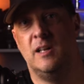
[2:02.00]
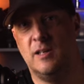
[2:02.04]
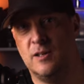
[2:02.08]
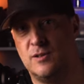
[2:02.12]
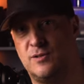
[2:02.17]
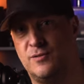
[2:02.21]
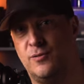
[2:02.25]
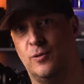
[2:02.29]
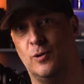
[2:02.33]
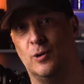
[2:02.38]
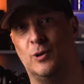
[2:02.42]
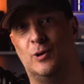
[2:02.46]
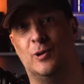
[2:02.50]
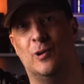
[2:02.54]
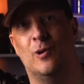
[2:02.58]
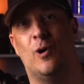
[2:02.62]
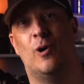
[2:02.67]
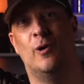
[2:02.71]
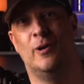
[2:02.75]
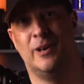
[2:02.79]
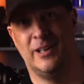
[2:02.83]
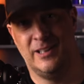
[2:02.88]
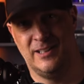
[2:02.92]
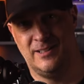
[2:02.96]
in its full
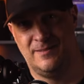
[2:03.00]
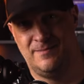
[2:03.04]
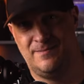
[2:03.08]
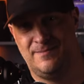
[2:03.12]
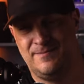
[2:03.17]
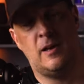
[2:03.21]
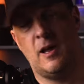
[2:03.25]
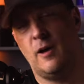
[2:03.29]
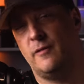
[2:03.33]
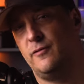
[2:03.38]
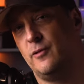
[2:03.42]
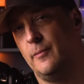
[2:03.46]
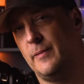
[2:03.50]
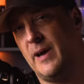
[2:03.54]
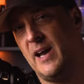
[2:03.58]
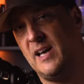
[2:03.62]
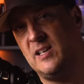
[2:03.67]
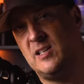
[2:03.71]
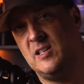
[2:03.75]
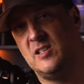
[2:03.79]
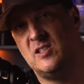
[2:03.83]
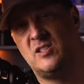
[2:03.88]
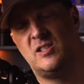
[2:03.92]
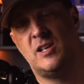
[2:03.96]
glory. Now, from
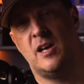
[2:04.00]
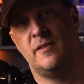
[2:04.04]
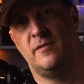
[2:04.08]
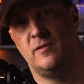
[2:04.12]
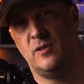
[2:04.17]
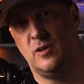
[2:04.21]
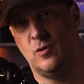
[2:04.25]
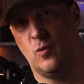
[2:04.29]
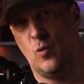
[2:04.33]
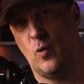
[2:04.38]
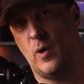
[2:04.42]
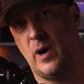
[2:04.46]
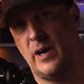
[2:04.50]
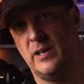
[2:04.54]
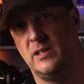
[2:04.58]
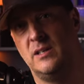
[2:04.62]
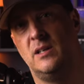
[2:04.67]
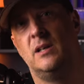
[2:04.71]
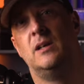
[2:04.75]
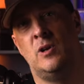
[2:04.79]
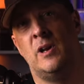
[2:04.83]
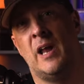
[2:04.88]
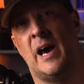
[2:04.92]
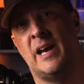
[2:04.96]
1871
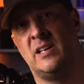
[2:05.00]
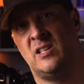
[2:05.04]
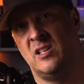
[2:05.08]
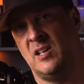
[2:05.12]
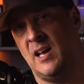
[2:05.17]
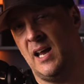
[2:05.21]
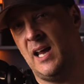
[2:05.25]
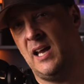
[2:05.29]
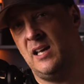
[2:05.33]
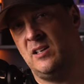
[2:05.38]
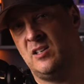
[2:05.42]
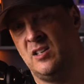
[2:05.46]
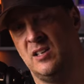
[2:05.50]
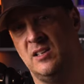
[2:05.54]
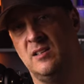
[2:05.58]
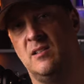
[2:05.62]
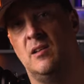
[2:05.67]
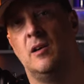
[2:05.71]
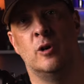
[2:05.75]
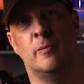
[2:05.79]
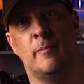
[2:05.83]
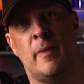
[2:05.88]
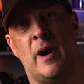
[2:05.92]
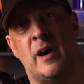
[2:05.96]
to 1918,
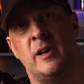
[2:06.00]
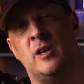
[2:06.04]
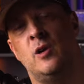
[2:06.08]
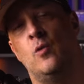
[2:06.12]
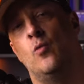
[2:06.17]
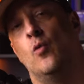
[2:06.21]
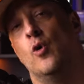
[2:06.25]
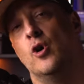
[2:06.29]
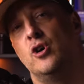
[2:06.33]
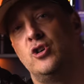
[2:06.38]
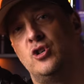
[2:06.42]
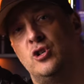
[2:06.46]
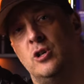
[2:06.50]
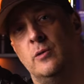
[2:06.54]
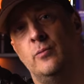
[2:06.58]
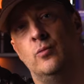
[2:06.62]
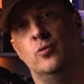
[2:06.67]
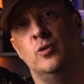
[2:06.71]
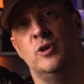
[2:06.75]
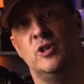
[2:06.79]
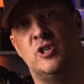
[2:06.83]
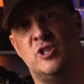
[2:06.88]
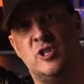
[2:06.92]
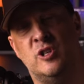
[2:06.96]
Germania
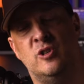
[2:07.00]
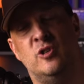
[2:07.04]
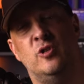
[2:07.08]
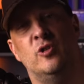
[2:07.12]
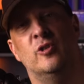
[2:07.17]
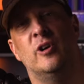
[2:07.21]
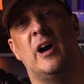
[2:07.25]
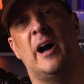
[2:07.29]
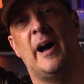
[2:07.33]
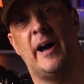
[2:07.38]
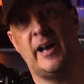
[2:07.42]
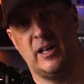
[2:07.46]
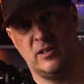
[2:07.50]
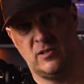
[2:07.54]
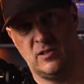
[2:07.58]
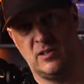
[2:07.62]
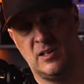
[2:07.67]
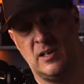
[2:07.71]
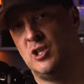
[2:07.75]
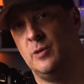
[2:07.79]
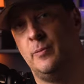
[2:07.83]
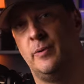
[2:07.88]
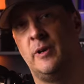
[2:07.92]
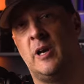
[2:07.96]
worship reached a new height.
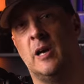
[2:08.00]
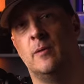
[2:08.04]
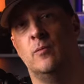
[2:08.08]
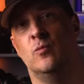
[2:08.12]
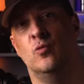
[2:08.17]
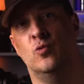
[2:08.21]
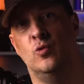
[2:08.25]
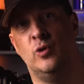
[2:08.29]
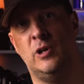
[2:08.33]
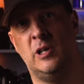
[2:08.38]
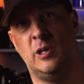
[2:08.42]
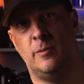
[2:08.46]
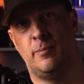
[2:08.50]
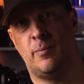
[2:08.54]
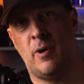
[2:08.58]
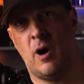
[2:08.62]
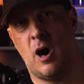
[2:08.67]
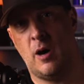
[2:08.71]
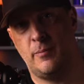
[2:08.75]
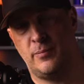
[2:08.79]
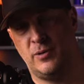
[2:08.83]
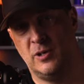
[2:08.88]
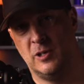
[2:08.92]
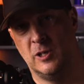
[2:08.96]
She became really
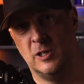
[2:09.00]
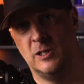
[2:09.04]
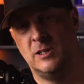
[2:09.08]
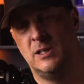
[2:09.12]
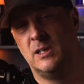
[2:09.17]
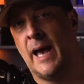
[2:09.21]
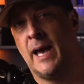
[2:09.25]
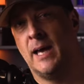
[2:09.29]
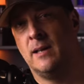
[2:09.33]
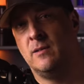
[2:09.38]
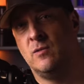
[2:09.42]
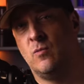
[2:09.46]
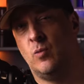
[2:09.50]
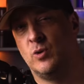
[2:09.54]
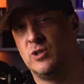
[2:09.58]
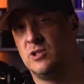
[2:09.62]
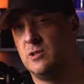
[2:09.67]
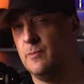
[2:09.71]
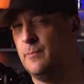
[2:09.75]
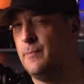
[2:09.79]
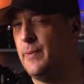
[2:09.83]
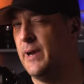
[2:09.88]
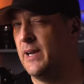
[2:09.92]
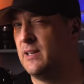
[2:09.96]
popular and was
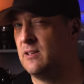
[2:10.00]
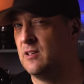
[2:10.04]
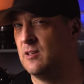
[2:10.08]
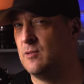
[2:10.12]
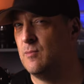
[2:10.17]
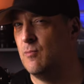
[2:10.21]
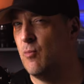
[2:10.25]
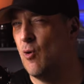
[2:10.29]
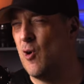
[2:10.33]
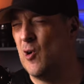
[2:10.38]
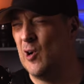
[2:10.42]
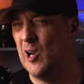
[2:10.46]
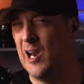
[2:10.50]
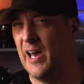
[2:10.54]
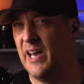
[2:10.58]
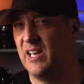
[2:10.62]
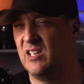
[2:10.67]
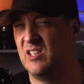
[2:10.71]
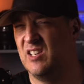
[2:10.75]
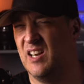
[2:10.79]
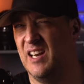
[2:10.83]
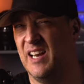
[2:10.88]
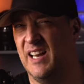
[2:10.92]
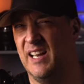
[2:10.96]
depicted more
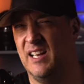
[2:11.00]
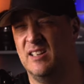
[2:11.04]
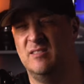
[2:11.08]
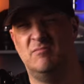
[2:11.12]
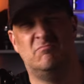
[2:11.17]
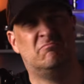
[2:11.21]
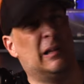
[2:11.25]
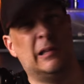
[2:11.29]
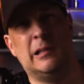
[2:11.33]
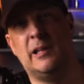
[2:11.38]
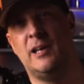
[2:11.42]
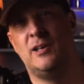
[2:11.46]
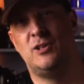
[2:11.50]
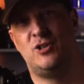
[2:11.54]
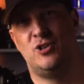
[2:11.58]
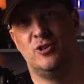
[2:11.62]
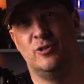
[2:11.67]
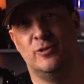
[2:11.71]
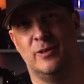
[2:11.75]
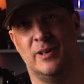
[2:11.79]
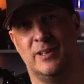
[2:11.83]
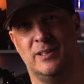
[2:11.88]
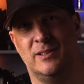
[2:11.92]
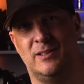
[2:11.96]
like a
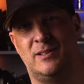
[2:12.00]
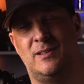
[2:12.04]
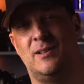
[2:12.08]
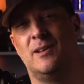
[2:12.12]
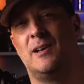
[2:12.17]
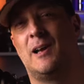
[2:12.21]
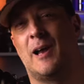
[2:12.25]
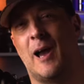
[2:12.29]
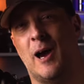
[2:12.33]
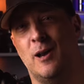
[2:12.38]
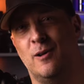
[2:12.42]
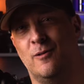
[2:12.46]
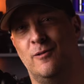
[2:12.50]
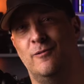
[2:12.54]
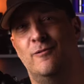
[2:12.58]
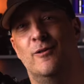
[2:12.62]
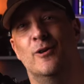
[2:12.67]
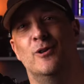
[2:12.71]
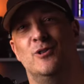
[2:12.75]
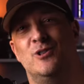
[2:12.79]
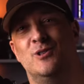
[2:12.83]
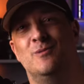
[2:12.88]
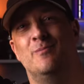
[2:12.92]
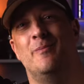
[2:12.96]
belligerent kind of
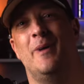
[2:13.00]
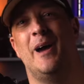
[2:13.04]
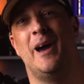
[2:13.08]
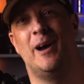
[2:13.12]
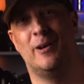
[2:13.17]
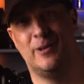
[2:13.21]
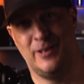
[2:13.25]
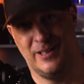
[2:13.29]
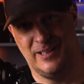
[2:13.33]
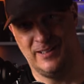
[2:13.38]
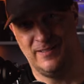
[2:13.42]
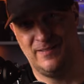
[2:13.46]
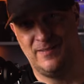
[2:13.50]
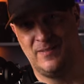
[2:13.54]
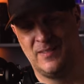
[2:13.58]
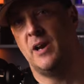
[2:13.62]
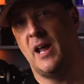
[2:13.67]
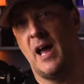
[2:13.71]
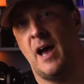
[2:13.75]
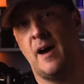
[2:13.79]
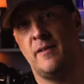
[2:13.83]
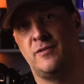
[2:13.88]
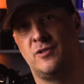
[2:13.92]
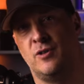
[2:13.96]
Virgin Mary. But
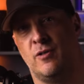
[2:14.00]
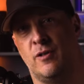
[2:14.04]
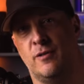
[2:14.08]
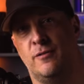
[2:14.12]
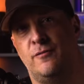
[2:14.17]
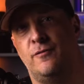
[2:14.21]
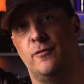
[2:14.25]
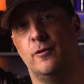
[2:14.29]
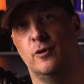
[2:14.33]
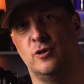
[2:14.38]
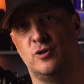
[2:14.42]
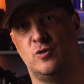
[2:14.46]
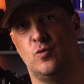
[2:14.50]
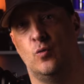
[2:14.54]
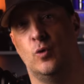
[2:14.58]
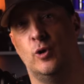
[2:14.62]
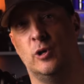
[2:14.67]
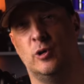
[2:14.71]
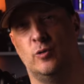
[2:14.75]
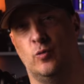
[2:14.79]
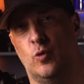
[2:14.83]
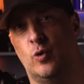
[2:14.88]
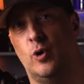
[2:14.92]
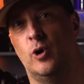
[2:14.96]
after the First
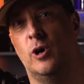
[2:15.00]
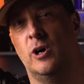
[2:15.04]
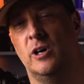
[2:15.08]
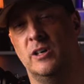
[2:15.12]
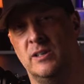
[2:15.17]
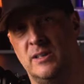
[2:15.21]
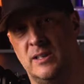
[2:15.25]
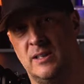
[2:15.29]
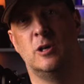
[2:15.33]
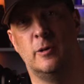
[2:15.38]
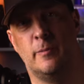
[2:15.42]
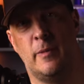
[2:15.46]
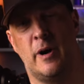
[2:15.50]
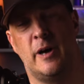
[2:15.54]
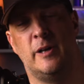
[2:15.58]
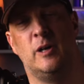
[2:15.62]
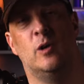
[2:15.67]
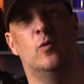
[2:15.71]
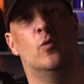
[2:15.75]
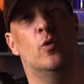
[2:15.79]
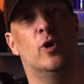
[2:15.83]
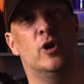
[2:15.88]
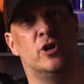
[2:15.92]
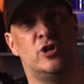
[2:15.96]
World War,
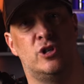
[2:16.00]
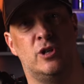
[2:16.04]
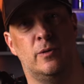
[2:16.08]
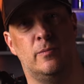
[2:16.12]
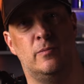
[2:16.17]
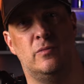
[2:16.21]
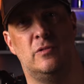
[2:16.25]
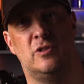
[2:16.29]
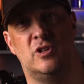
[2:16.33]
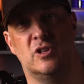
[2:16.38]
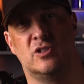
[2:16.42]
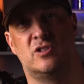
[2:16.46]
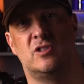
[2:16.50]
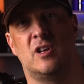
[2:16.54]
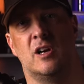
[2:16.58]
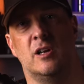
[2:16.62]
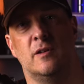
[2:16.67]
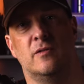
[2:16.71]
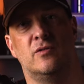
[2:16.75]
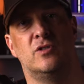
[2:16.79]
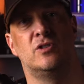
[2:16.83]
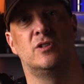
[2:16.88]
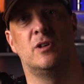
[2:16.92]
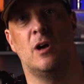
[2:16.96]
Germania worship just
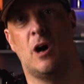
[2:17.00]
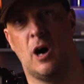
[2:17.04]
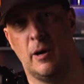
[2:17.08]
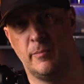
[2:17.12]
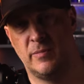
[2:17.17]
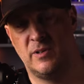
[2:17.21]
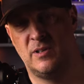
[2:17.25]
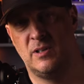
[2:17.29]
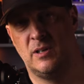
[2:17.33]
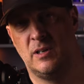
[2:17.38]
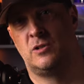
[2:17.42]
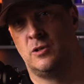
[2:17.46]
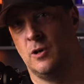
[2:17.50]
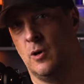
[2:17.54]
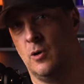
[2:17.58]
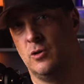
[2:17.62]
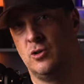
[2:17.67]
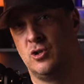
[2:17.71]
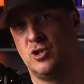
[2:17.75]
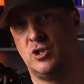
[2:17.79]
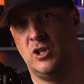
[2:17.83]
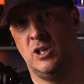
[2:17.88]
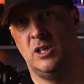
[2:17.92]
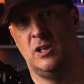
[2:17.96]
kind of stopped. So
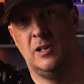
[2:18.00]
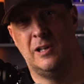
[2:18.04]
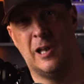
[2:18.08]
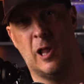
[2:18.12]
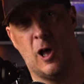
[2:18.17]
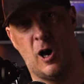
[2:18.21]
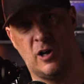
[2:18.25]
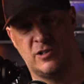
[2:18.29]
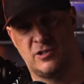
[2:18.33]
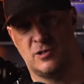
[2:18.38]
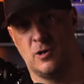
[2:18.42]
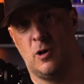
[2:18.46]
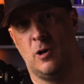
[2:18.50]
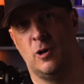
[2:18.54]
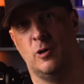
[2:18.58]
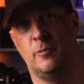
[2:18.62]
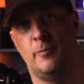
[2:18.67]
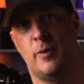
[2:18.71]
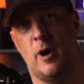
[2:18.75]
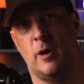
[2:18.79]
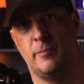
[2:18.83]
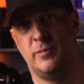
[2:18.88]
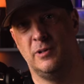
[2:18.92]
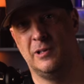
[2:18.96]
she lost all her
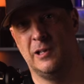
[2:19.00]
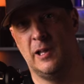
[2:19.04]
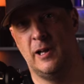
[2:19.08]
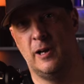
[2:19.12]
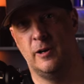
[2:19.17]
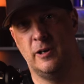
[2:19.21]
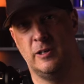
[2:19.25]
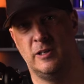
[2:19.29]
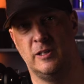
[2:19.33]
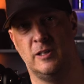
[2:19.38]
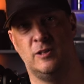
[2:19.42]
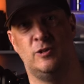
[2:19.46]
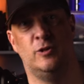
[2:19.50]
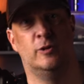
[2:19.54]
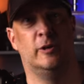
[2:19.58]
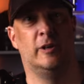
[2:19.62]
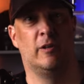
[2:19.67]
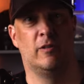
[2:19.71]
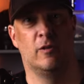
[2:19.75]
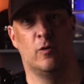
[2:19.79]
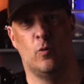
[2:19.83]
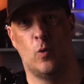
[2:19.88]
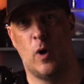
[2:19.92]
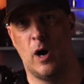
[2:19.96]
popularity
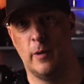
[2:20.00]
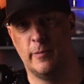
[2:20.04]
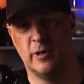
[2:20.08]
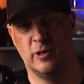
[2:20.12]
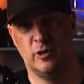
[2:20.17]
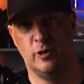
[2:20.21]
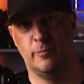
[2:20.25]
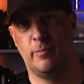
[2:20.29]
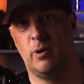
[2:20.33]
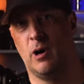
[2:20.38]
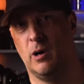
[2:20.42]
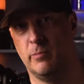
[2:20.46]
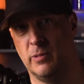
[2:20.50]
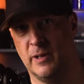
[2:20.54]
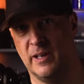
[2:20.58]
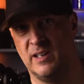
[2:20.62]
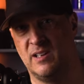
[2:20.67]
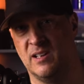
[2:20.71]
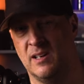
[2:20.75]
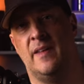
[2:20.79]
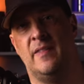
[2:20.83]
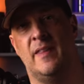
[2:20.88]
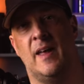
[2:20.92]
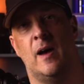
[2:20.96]
during the Weimar
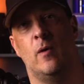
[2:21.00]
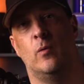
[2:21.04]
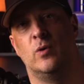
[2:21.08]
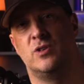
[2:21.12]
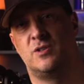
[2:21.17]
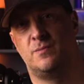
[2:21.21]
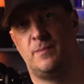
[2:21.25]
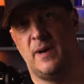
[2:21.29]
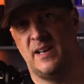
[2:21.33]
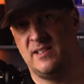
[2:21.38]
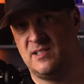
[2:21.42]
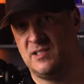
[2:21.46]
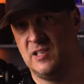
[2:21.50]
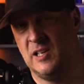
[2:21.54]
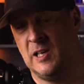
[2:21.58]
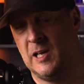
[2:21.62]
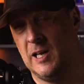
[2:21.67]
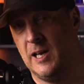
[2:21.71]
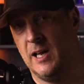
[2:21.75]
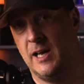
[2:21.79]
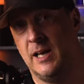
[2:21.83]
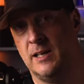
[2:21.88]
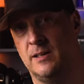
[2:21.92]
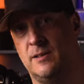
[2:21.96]
Republic, and that was
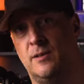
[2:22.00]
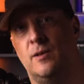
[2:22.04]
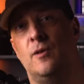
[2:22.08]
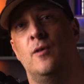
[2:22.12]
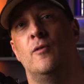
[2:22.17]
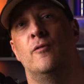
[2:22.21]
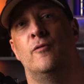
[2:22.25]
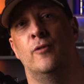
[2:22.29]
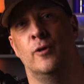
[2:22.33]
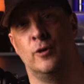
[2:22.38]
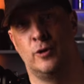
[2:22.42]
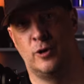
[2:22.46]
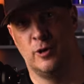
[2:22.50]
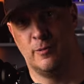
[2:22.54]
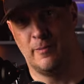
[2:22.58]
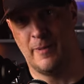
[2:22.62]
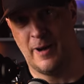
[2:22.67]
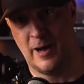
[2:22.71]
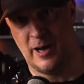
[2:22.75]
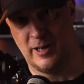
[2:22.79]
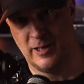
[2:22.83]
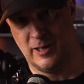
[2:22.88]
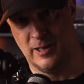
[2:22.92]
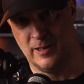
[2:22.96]
basically it for
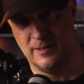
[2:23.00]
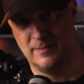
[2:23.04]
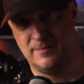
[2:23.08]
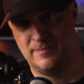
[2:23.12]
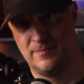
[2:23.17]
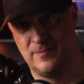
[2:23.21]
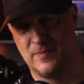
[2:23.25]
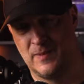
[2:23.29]
Germania.